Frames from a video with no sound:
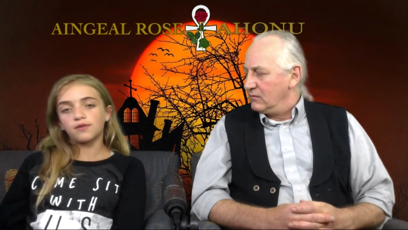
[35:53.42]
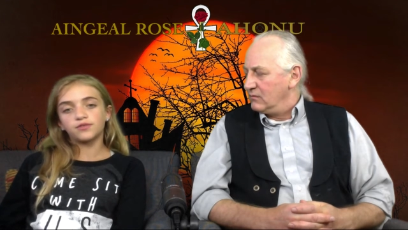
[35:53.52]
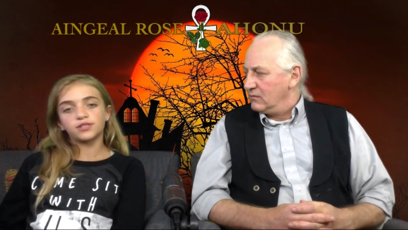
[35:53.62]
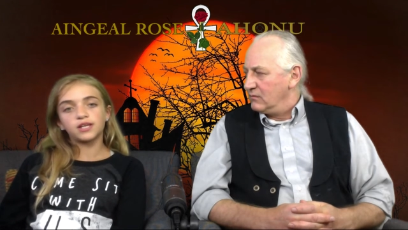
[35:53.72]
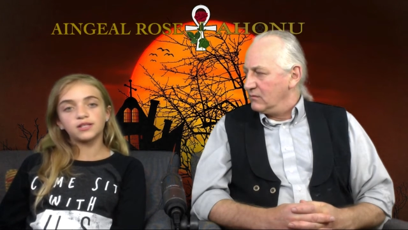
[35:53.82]

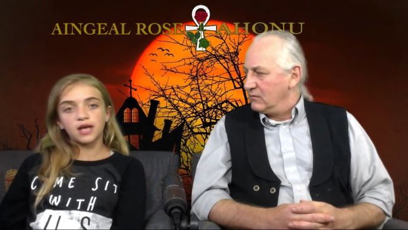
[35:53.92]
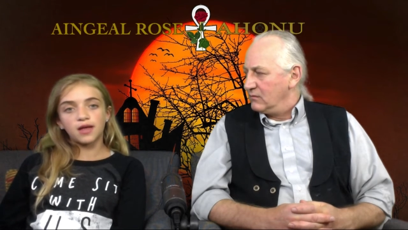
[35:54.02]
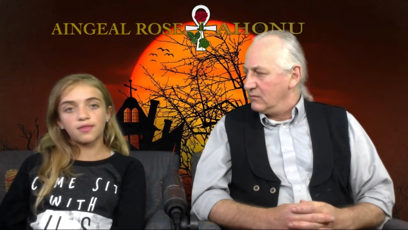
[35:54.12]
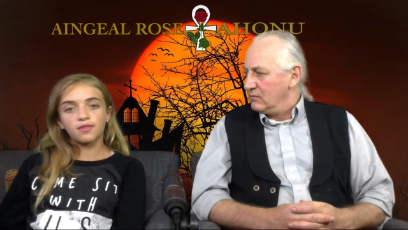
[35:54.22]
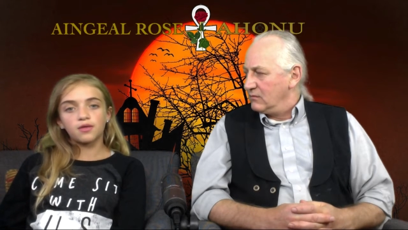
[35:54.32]
Speaker 1: never say
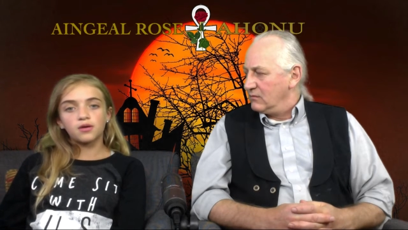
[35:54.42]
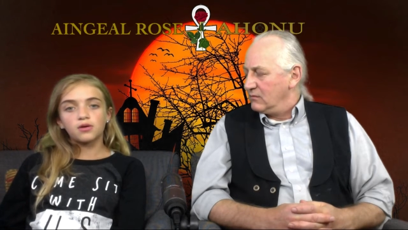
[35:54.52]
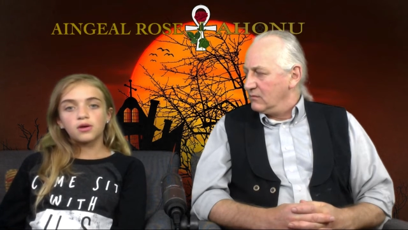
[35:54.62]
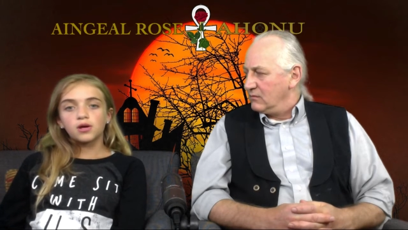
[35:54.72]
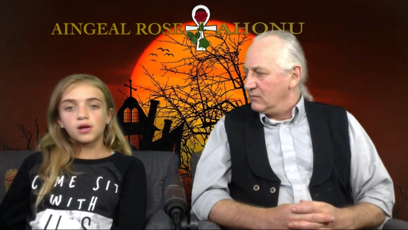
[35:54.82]
death
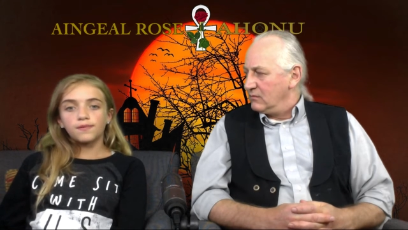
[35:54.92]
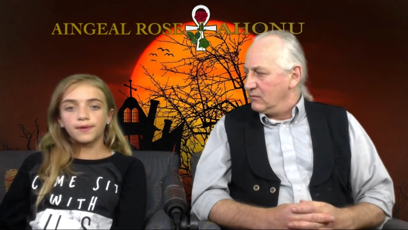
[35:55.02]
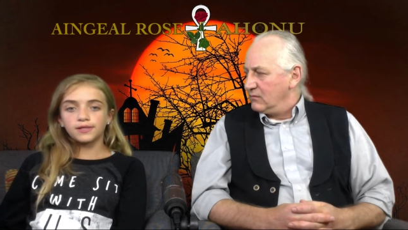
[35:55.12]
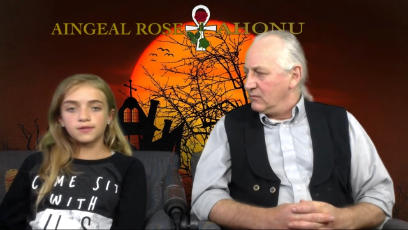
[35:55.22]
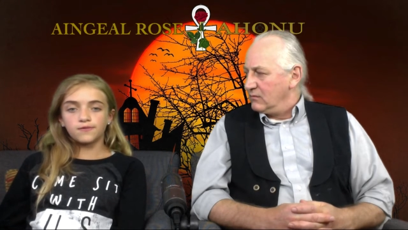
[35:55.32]

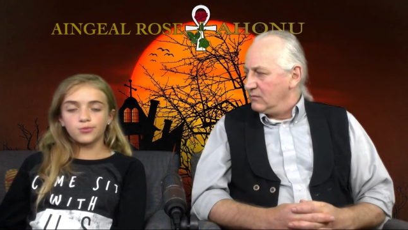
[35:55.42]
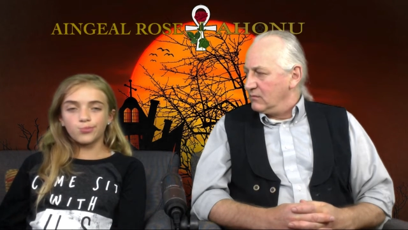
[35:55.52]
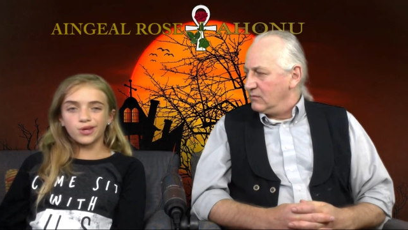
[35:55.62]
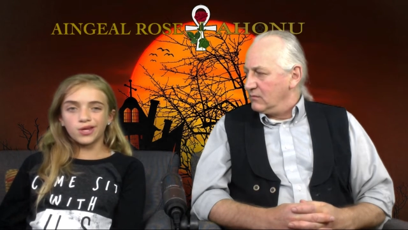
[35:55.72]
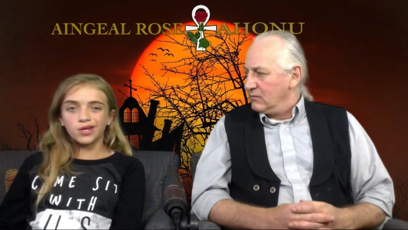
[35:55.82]
unless if you
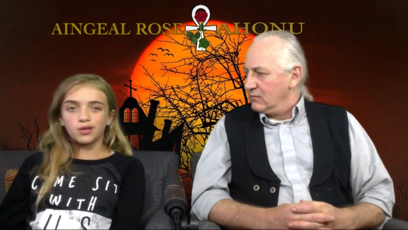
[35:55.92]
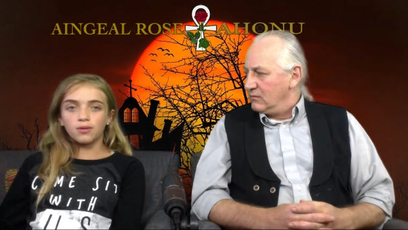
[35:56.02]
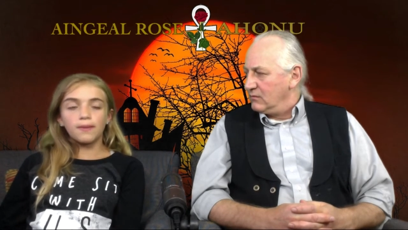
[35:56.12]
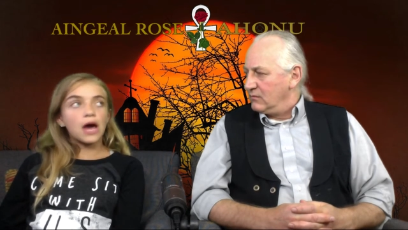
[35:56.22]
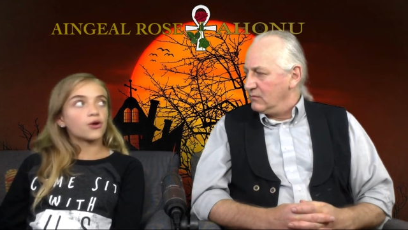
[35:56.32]
mean it in
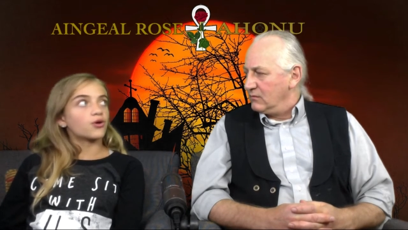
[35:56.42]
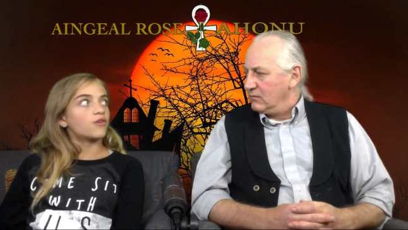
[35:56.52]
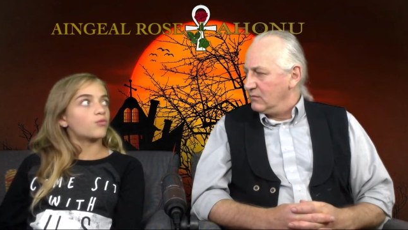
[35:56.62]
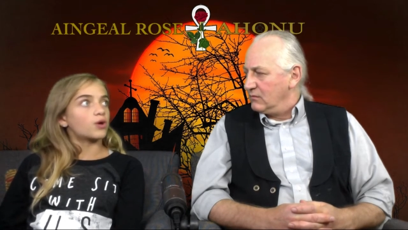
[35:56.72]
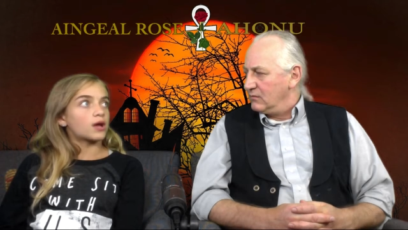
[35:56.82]
the matter
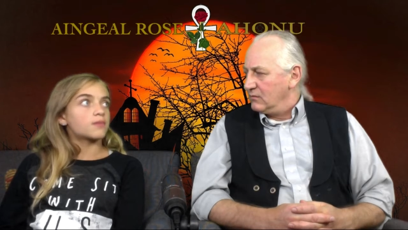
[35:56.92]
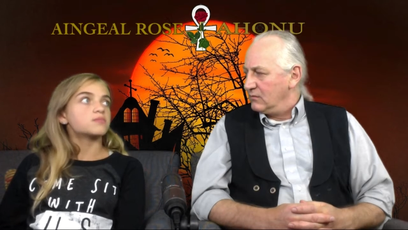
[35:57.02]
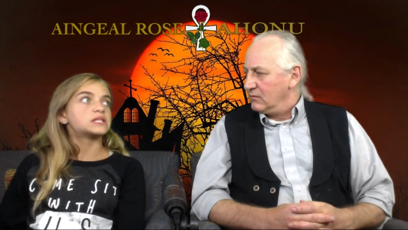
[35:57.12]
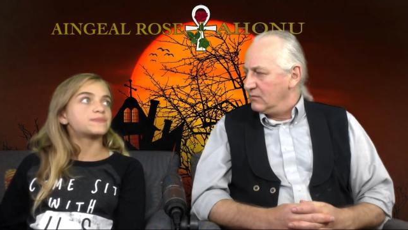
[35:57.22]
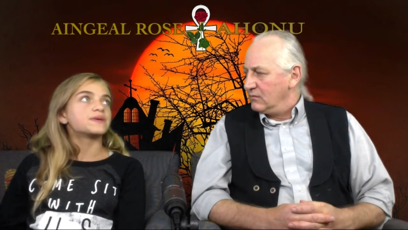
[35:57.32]
of what
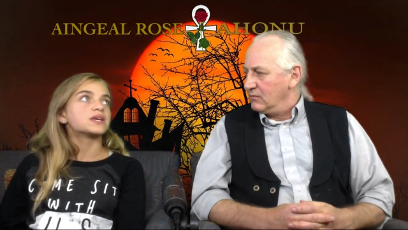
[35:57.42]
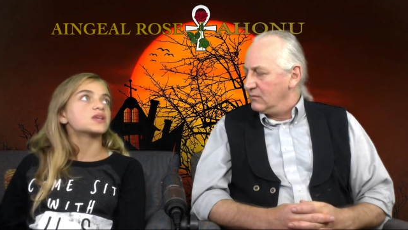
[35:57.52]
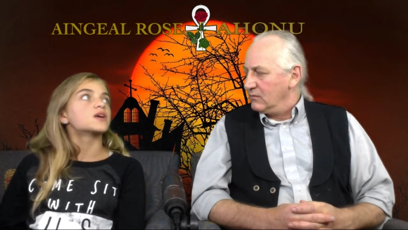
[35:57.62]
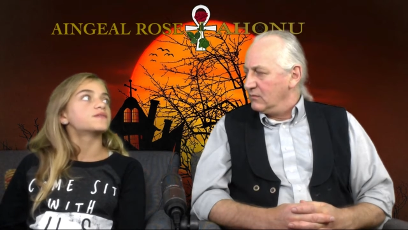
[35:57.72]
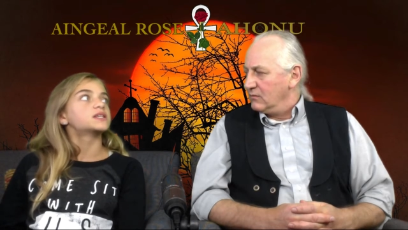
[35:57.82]
I'm
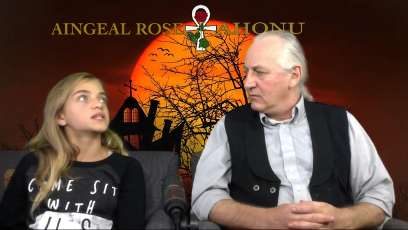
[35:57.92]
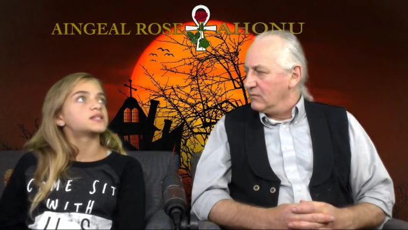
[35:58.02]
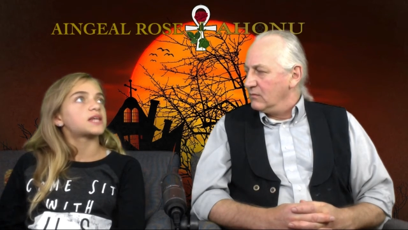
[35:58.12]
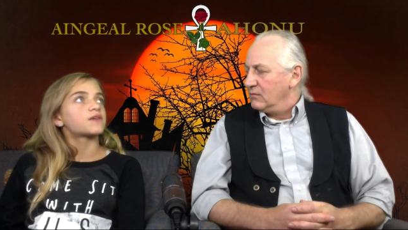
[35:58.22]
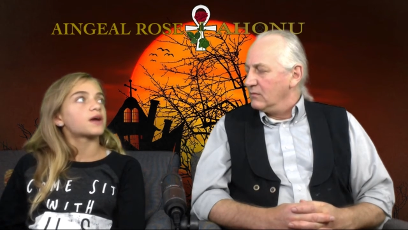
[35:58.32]
speaking of to
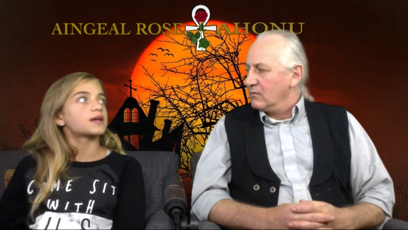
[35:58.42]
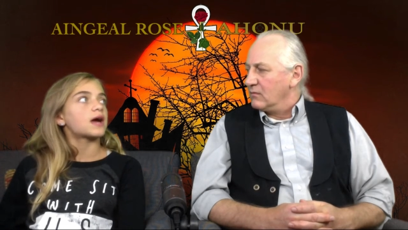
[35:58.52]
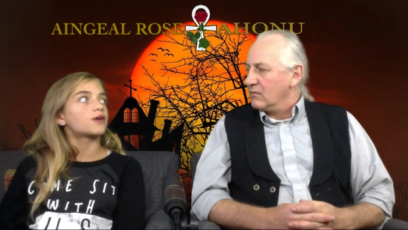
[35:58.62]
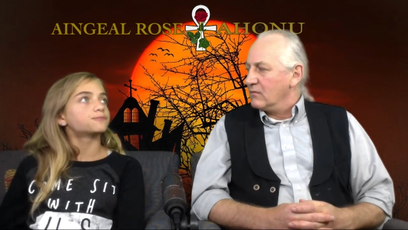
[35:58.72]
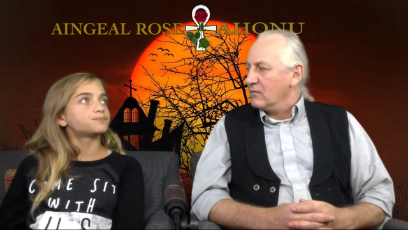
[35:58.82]
this day right
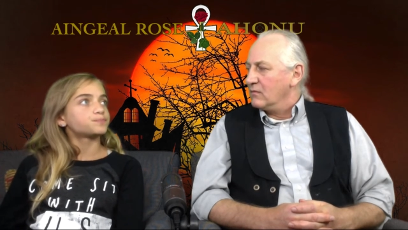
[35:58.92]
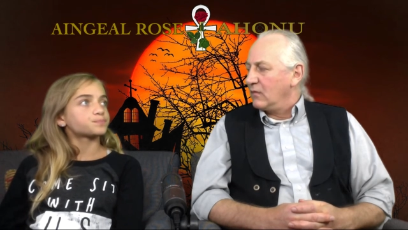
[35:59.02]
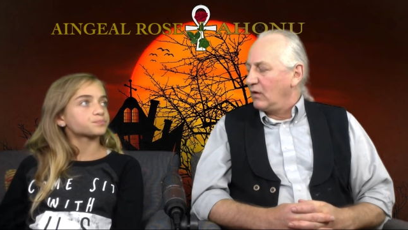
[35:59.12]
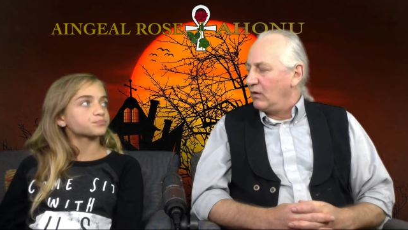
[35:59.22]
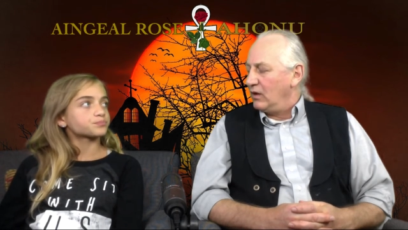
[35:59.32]
now.
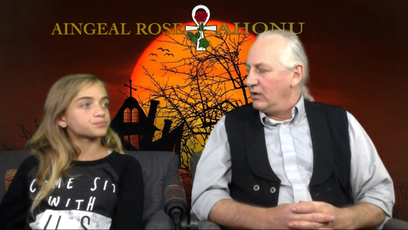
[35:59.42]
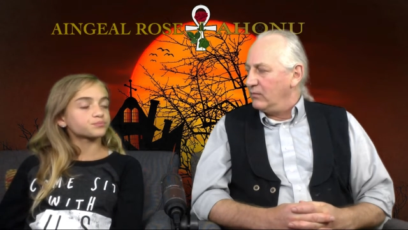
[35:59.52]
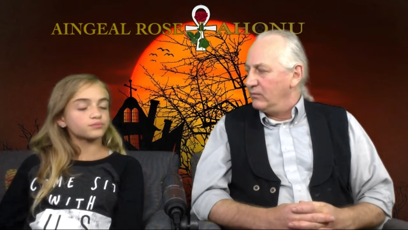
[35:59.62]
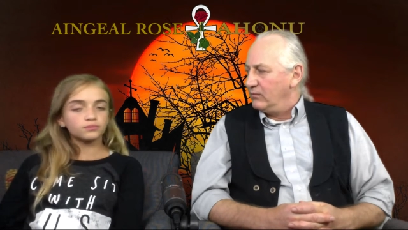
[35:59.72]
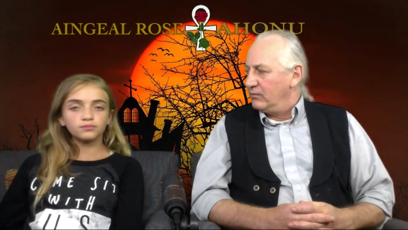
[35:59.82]
Speaker 2: Okay.
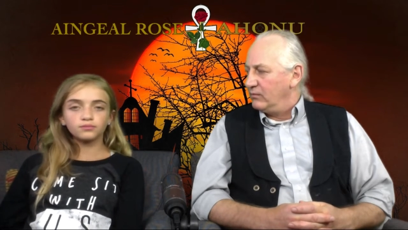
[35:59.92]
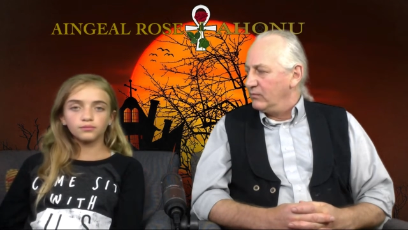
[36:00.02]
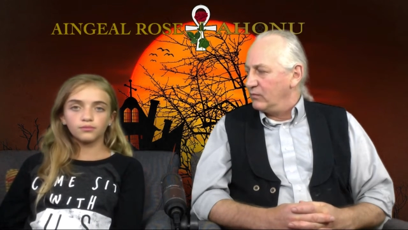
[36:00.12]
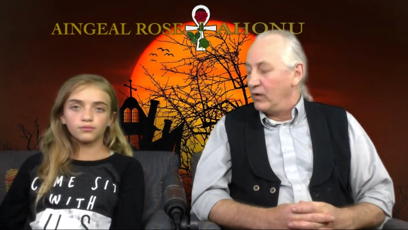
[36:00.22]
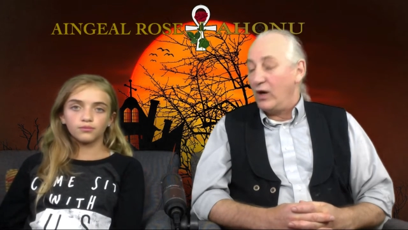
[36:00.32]

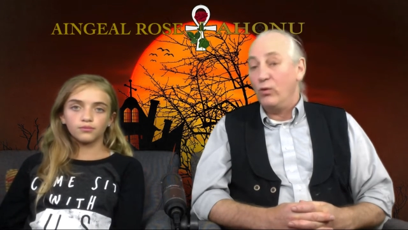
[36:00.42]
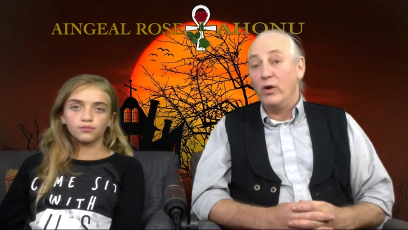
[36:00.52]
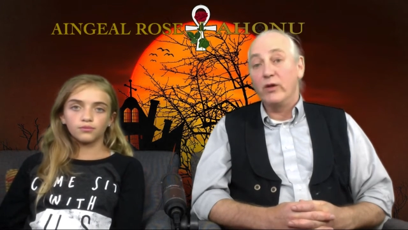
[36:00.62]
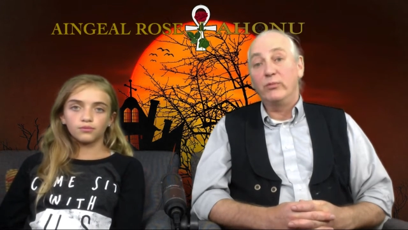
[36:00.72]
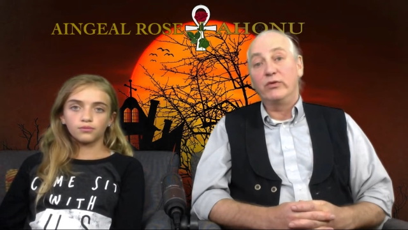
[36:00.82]
Wow,
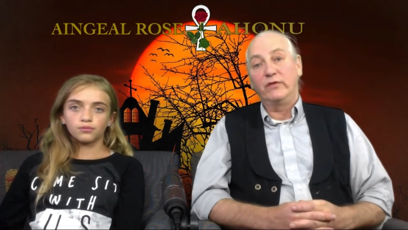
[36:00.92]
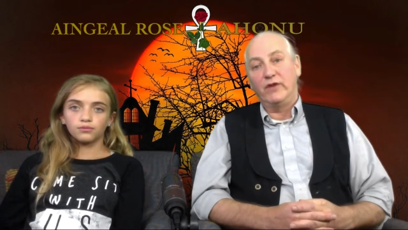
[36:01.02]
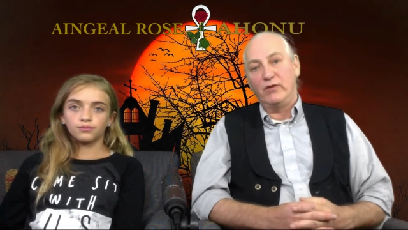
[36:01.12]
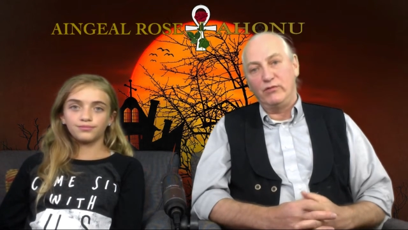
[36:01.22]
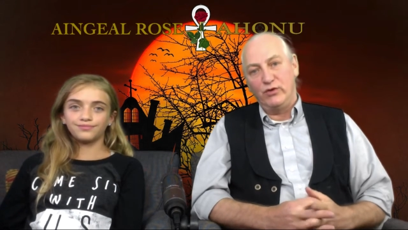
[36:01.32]
what a
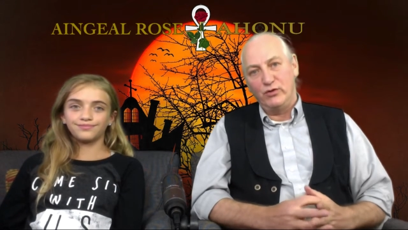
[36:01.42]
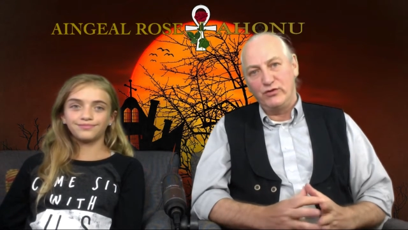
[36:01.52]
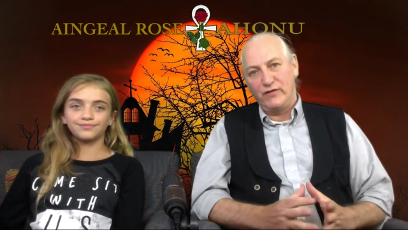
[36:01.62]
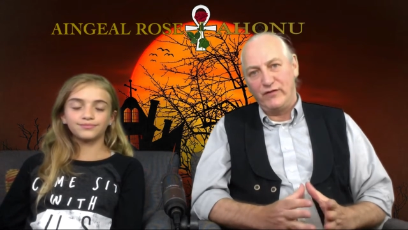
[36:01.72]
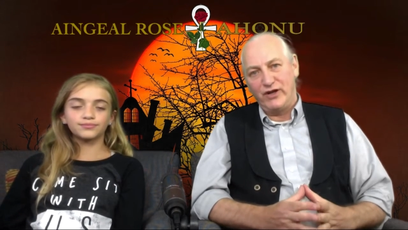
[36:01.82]
profound note to